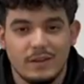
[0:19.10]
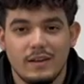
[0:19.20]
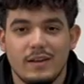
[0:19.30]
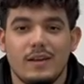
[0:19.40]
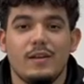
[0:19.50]

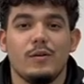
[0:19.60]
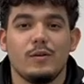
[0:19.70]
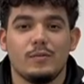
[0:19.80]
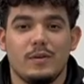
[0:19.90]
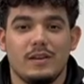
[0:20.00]
Hello,
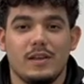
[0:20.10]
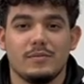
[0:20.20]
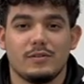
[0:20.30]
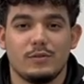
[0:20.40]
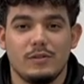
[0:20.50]
my name
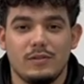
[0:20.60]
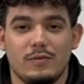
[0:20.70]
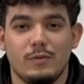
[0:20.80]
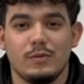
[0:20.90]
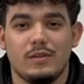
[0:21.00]
is Tony
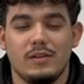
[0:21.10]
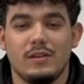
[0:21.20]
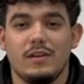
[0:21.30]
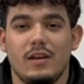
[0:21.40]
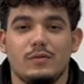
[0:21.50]
Flutie,
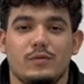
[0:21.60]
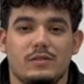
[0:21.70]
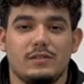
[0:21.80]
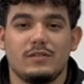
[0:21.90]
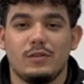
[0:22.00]
and for
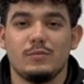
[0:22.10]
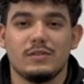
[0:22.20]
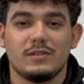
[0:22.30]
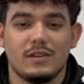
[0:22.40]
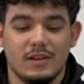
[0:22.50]
the straw
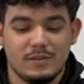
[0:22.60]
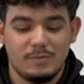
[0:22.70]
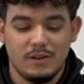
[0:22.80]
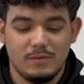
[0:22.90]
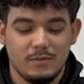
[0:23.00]
mister
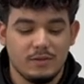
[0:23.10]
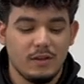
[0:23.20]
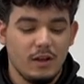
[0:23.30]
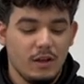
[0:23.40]
experiment,